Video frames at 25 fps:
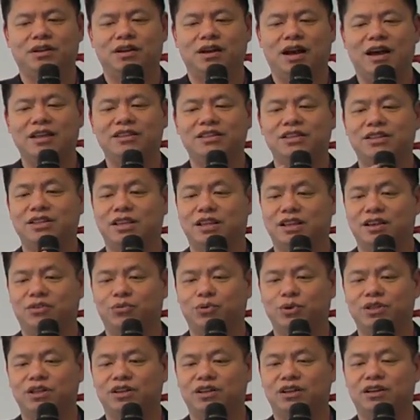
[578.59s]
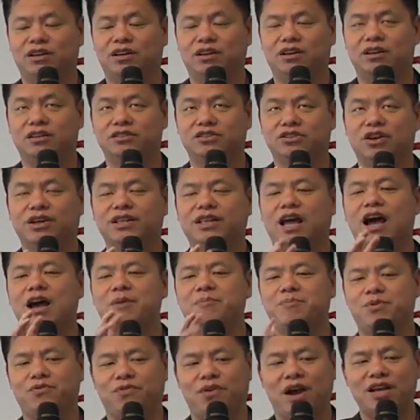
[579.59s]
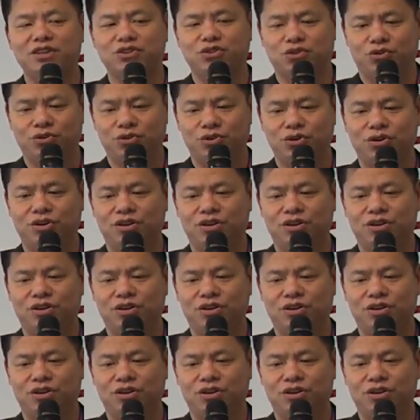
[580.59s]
underneath when the sorry the hypervisor